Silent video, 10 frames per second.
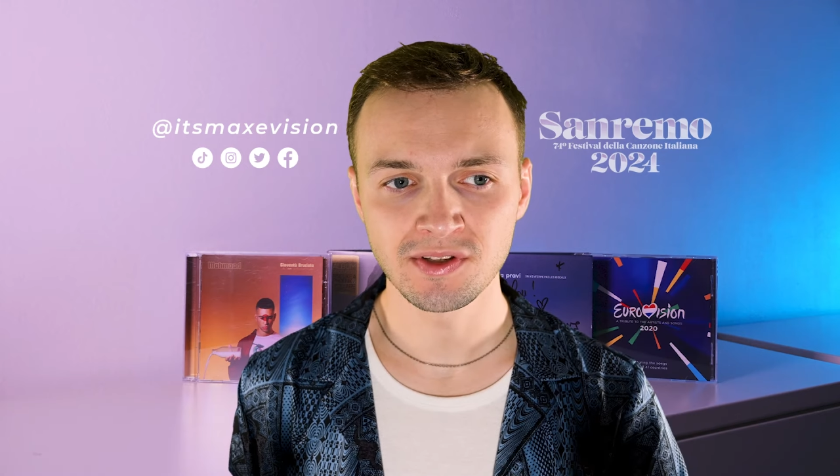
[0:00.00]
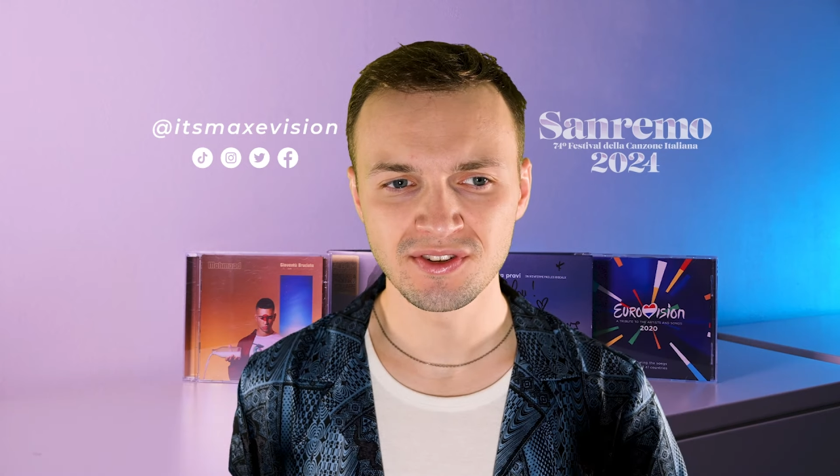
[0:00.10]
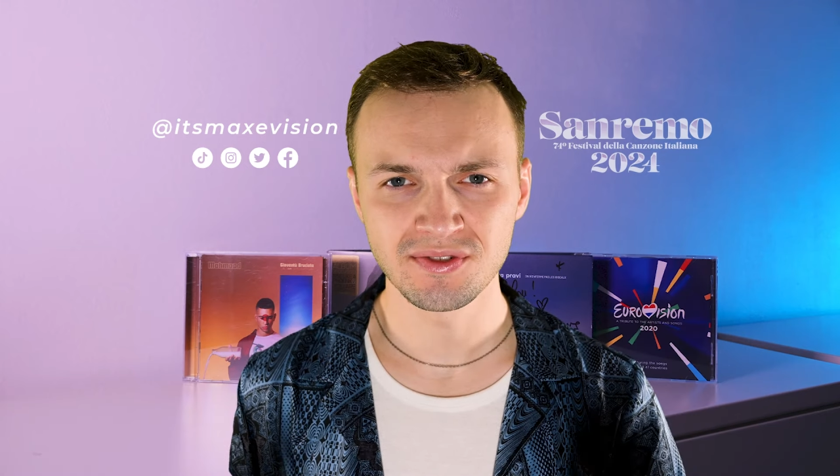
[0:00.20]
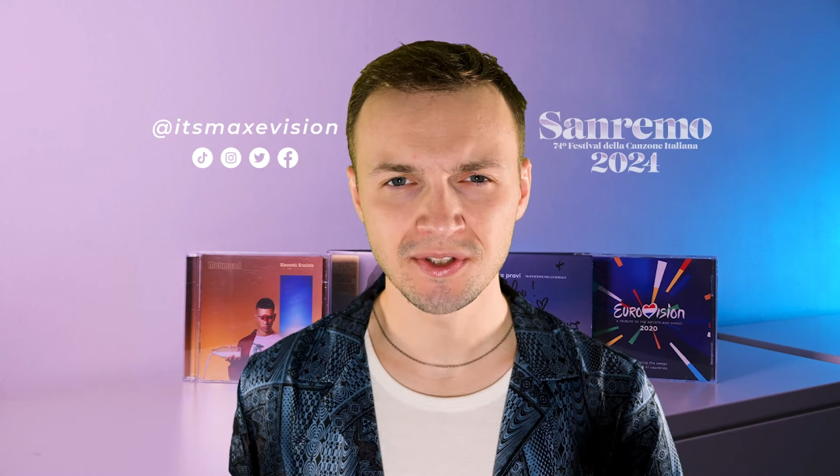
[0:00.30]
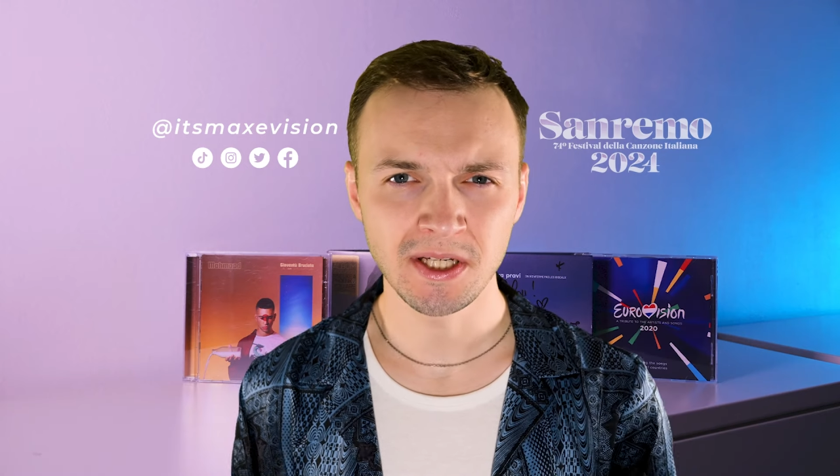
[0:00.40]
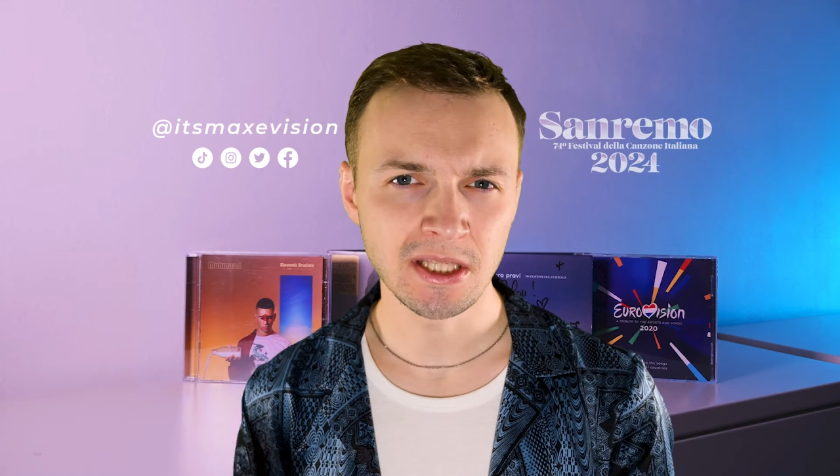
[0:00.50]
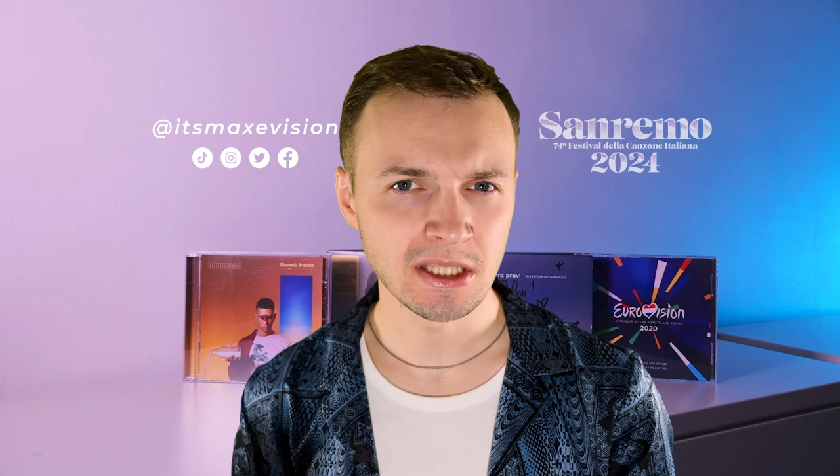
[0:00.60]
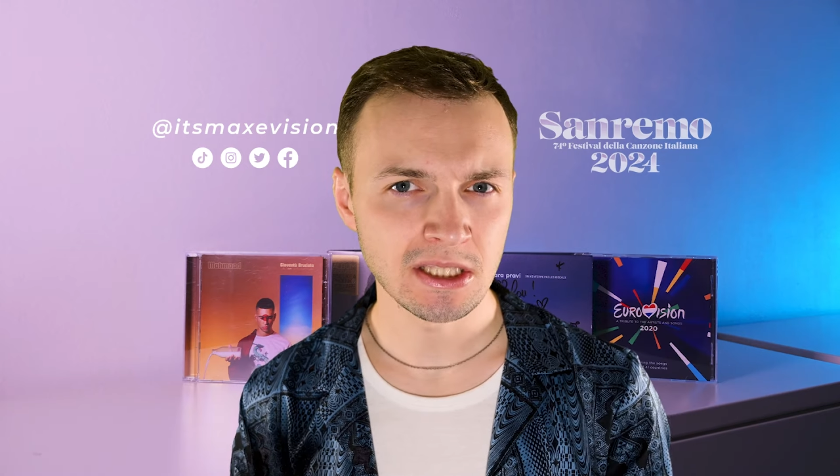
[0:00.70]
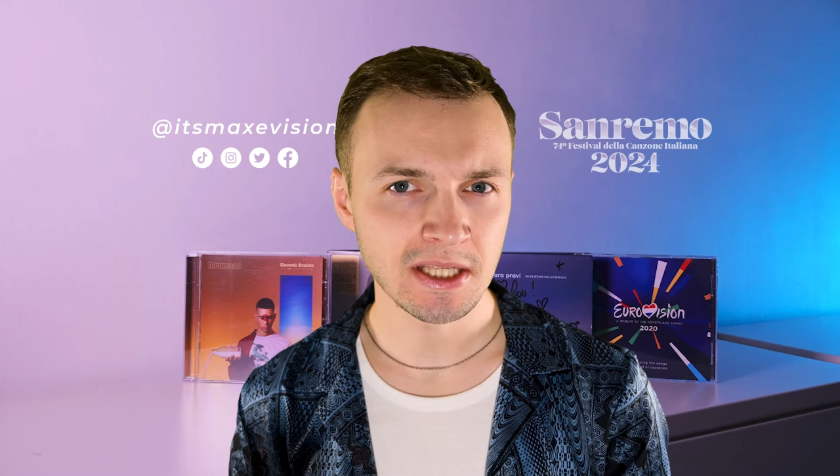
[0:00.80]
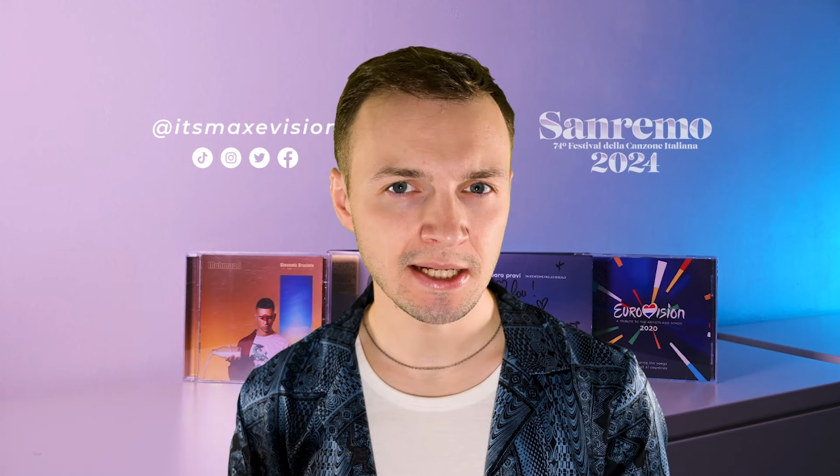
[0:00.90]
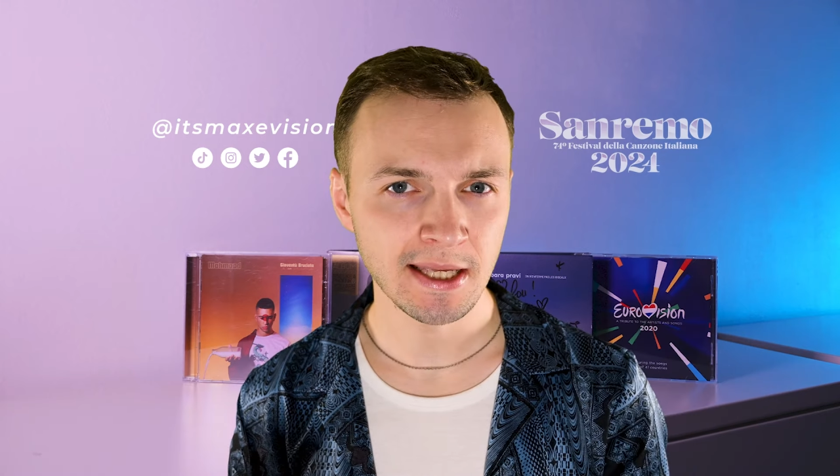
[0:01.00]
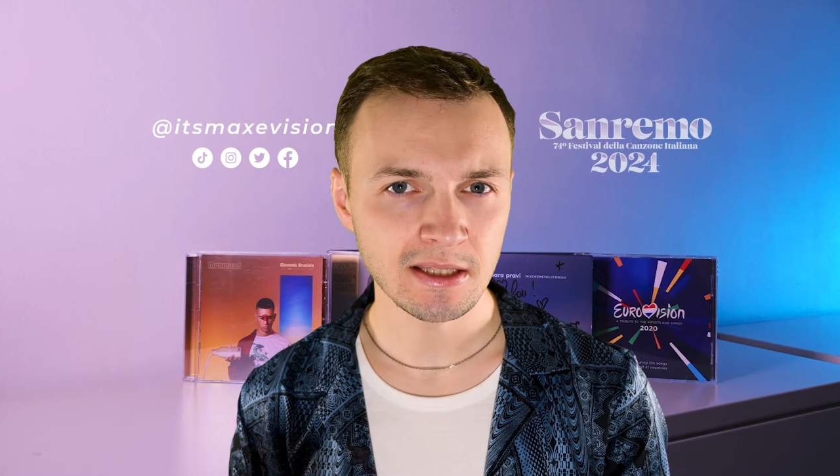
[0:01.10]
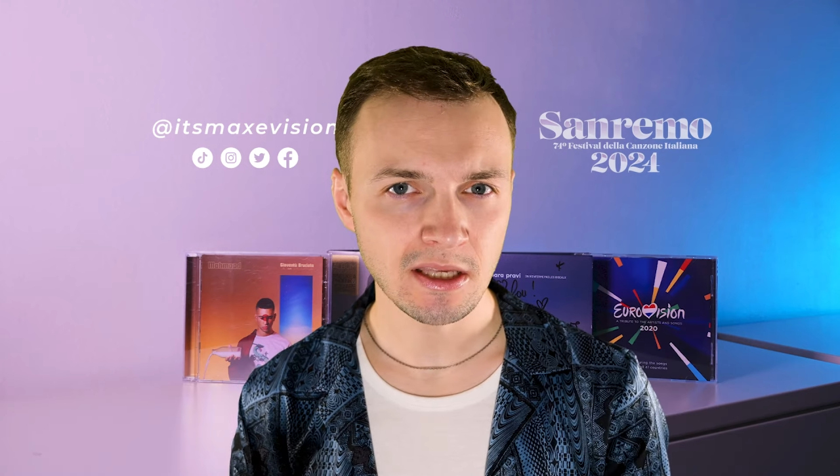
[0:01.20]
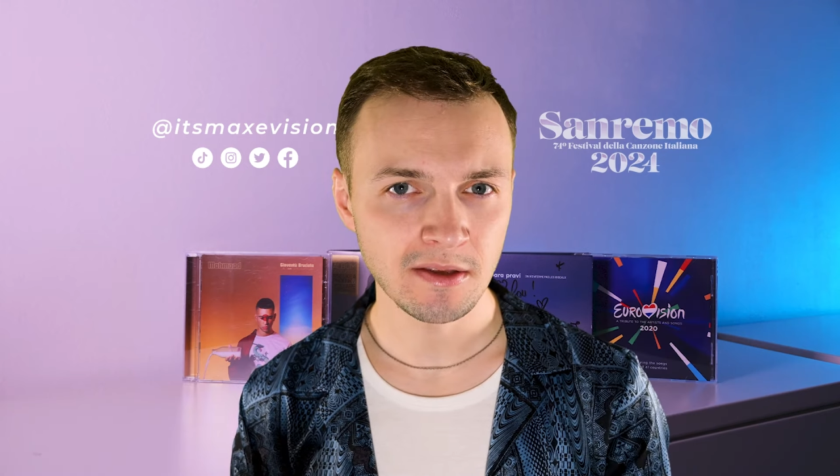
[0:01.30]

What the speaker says: not totally in Italian,